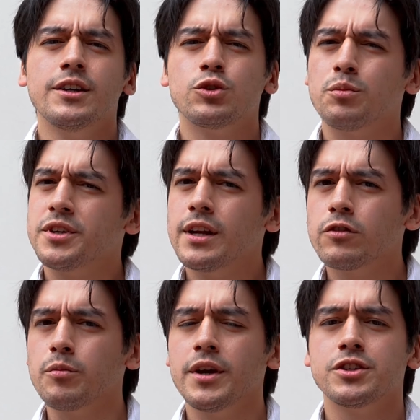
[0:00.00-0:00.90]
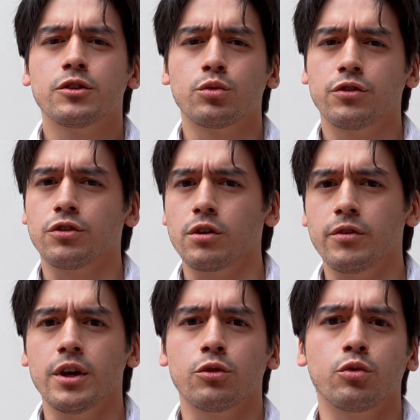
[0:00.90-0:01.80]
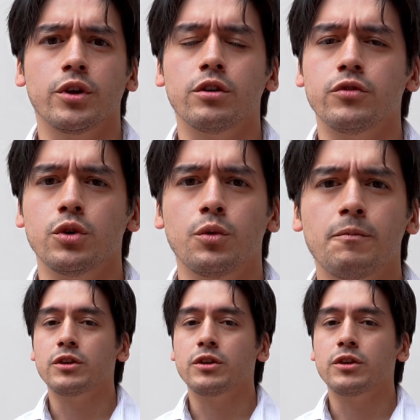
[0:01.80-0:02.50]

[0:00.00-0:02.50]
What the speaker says: To obtain information through a survey or through an interview